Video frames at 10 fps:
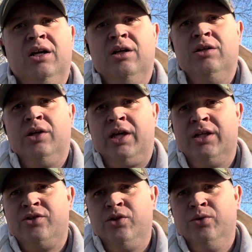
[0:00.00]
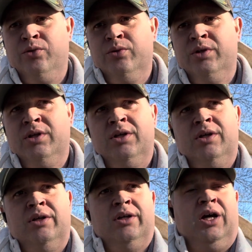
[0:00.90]
look into
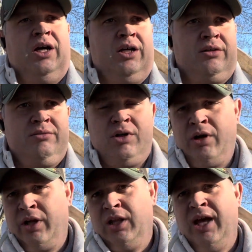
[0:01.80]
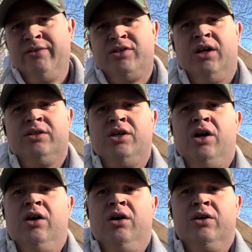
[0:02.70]
guardian livestock
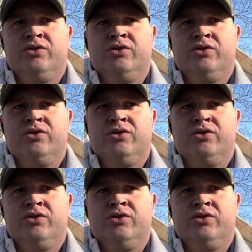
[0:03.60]
dogs,